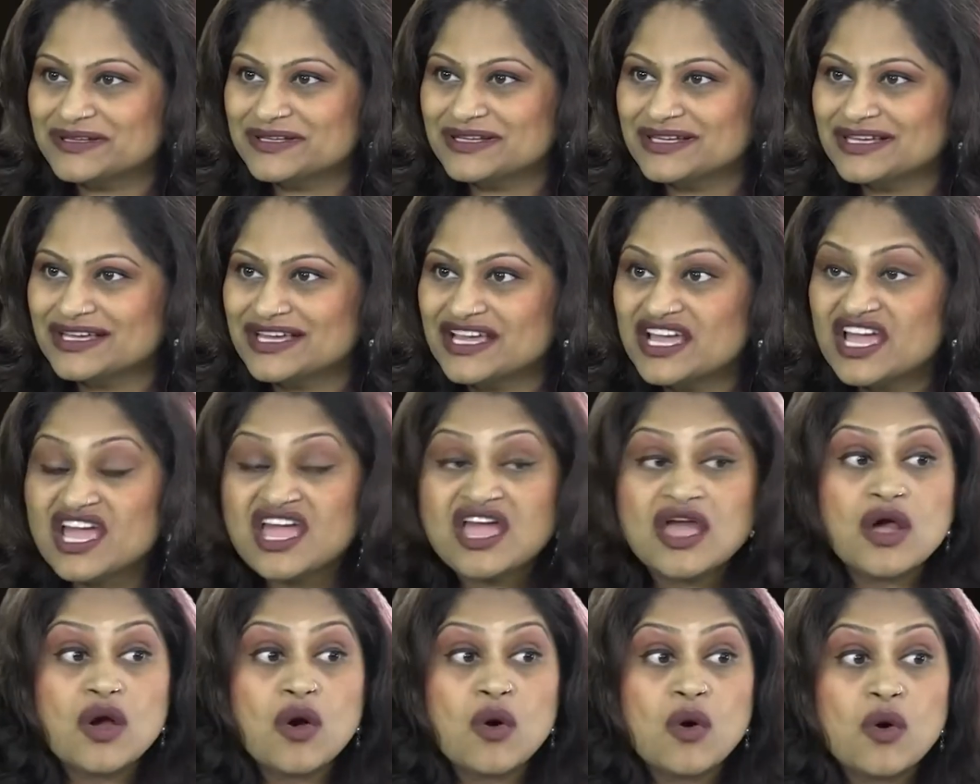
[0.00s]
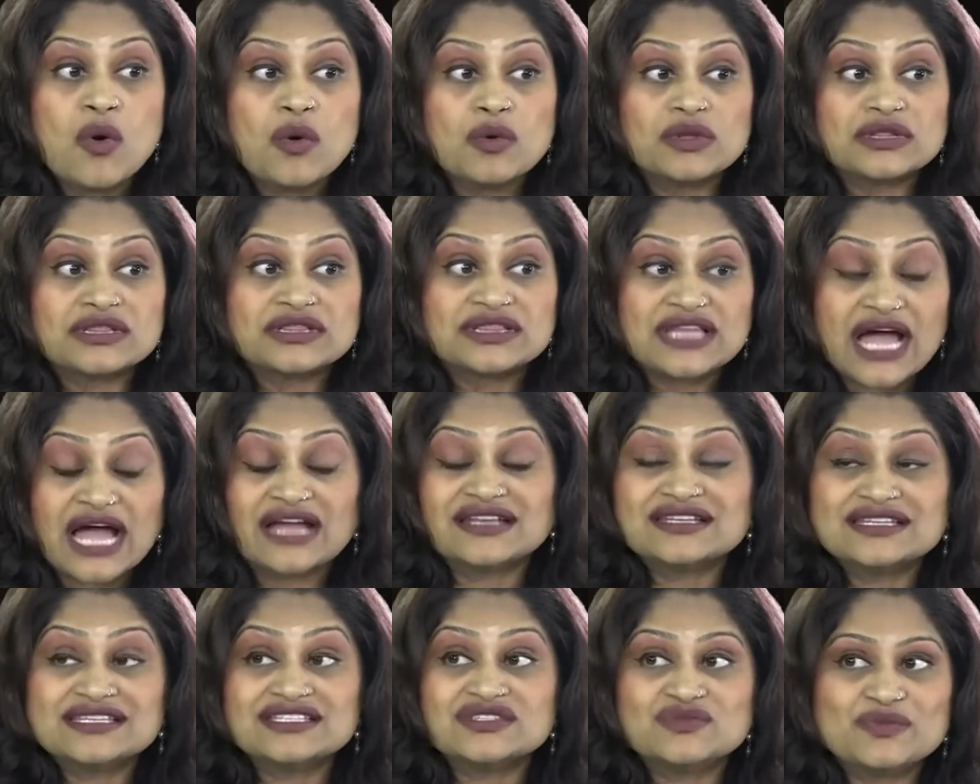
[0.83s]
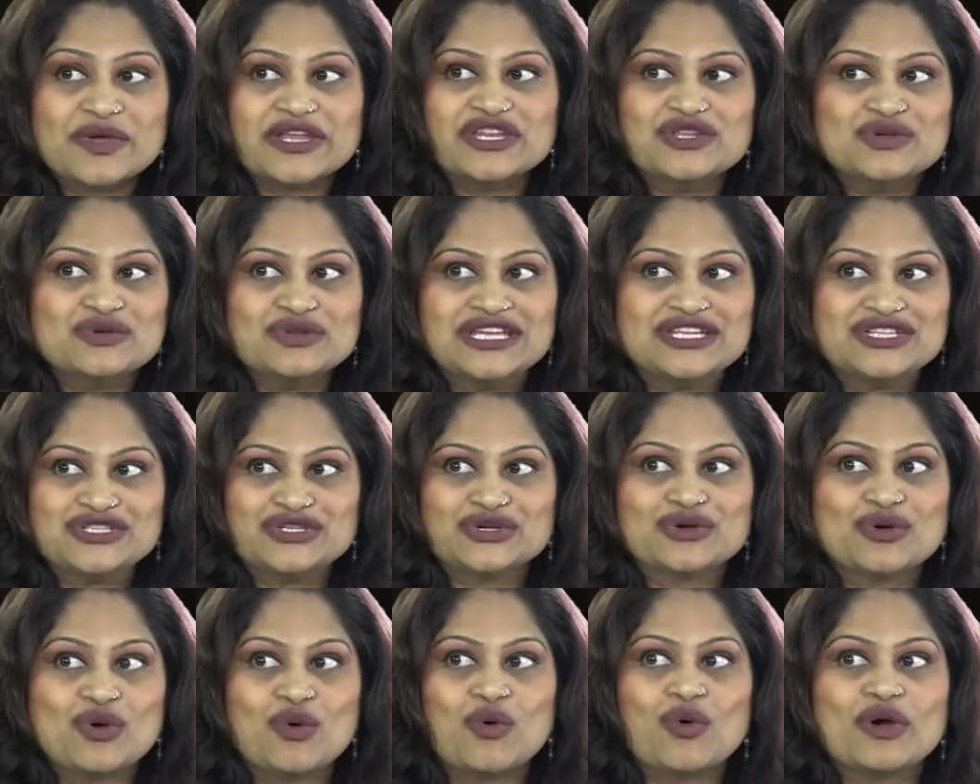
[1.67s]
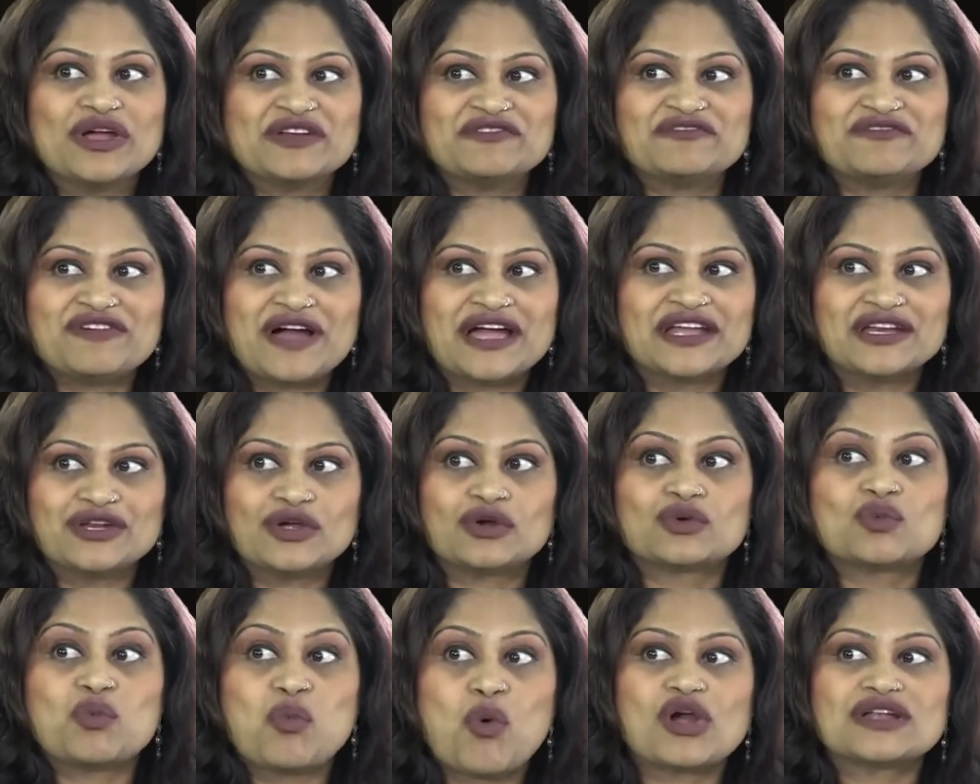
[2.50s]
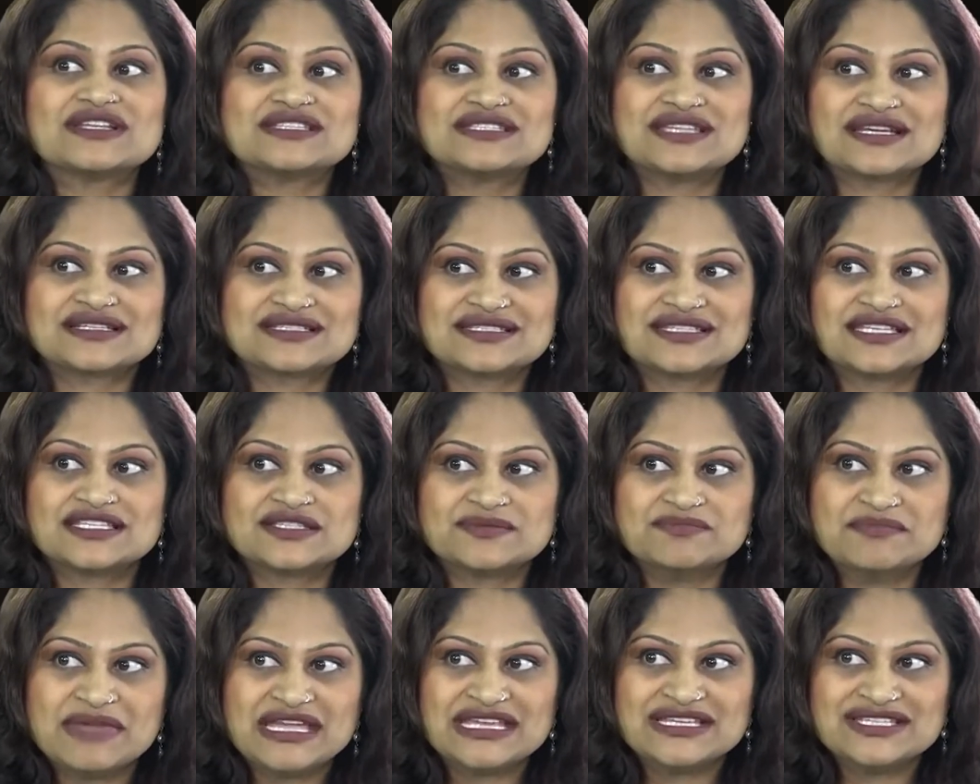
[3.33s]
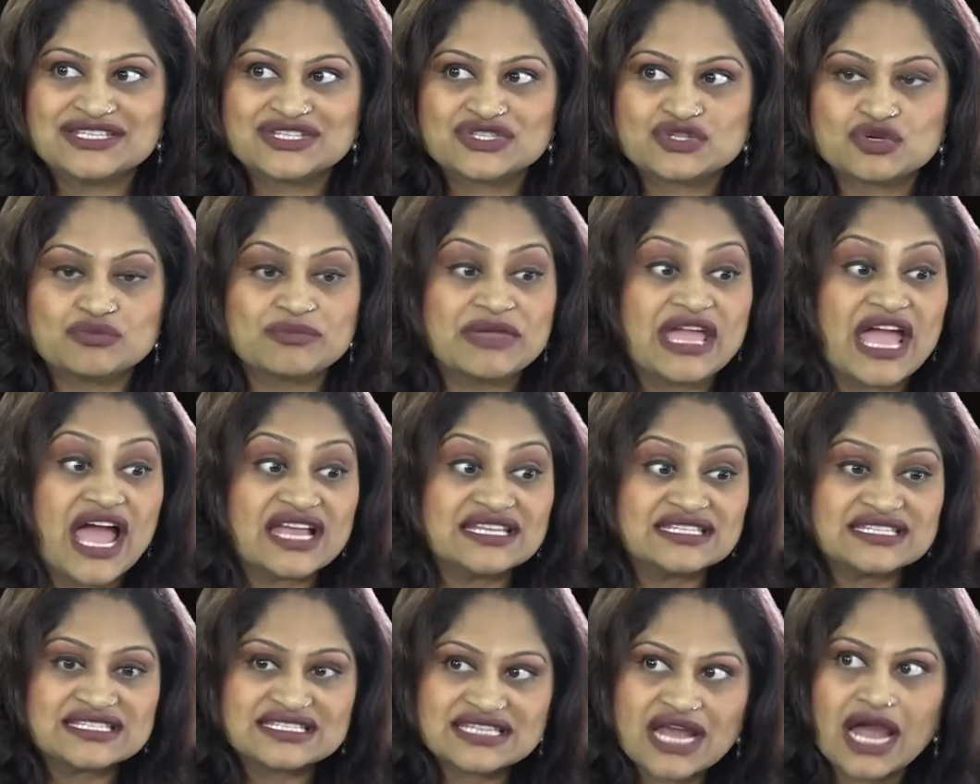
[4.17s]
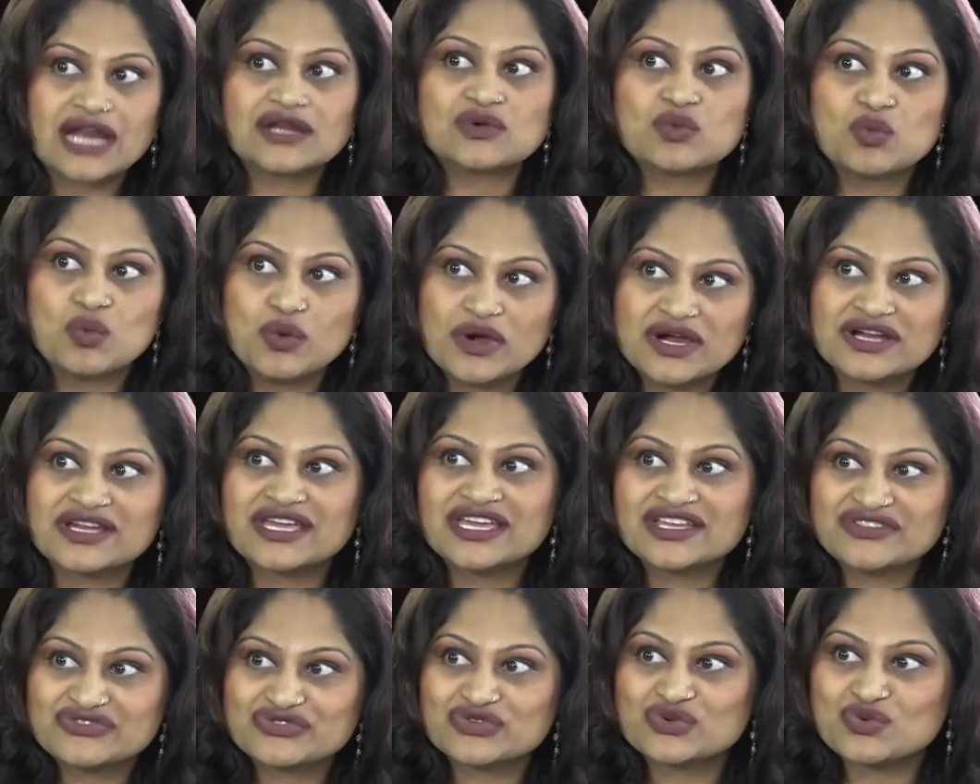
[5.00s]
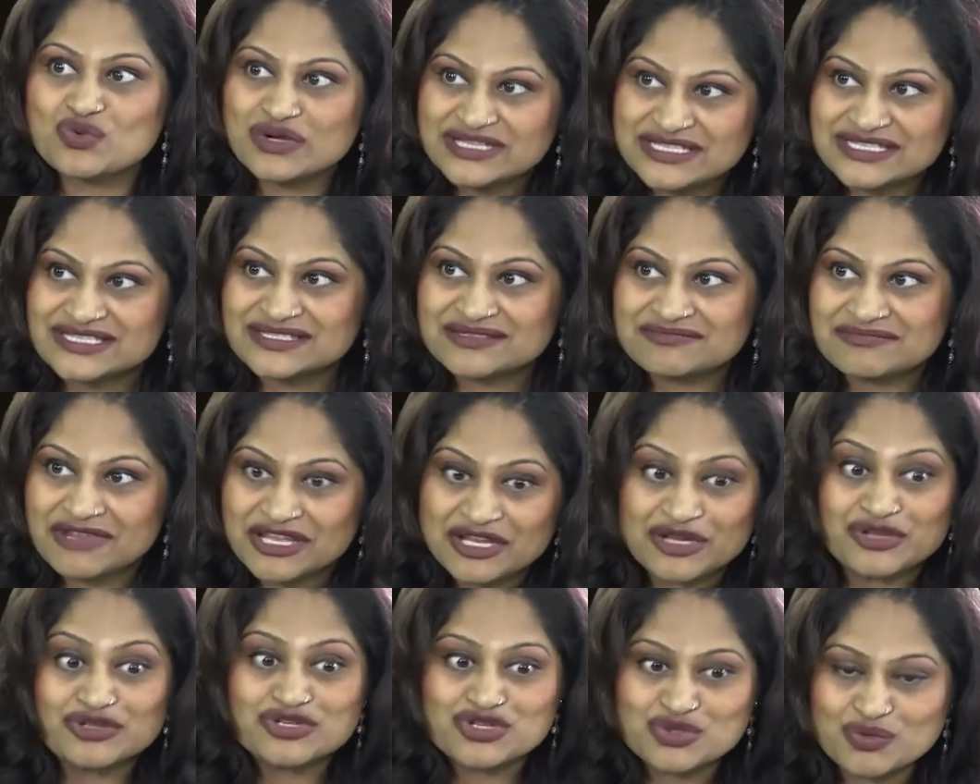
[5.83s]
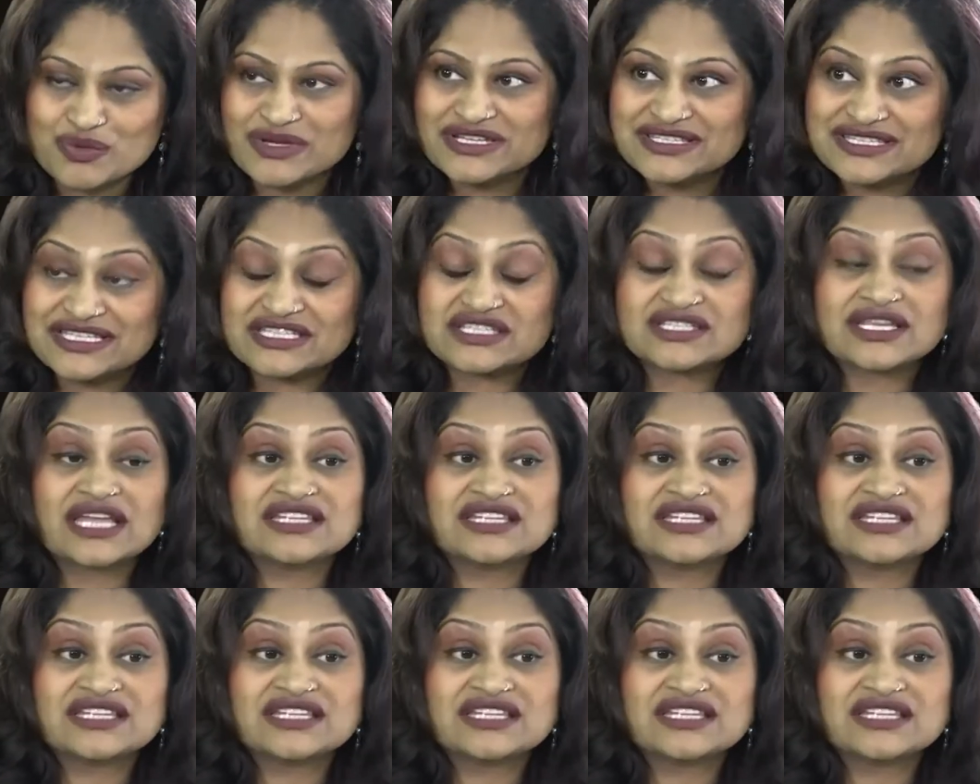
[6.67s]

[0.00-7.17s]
Mm -hmm. That is when you need to go and find out what success means to me and start working towards, you know, towards it.